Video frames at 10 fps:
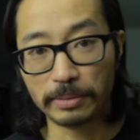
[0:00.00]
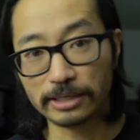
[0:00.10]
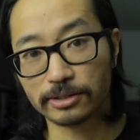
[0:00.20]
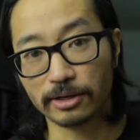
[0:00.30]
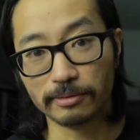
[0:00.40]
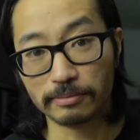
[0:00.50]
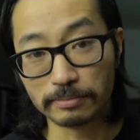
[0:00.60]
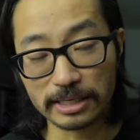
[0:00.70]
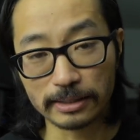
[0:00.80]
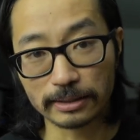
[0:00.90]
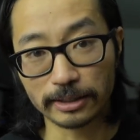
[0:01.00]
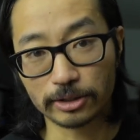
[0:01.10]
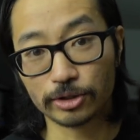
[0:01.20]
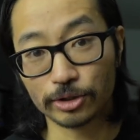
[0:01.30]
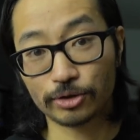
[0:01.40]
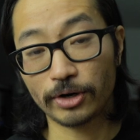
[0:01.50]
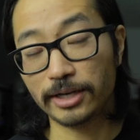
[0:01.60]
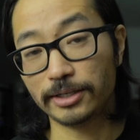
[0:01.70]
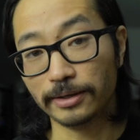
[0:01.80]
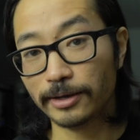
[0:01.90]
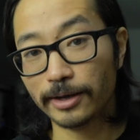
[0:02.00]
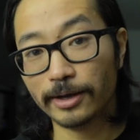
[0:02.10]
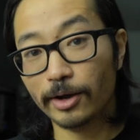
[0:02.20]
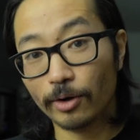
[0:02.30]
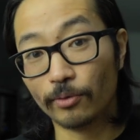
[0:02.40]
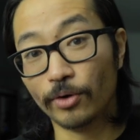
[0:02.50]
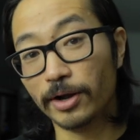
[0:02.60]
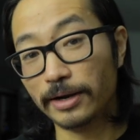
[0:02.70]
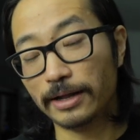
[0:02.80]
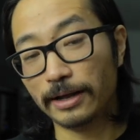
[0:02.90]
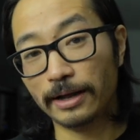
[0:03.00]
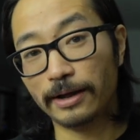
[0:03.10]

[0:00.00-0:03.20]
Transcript: based on me like just trying to run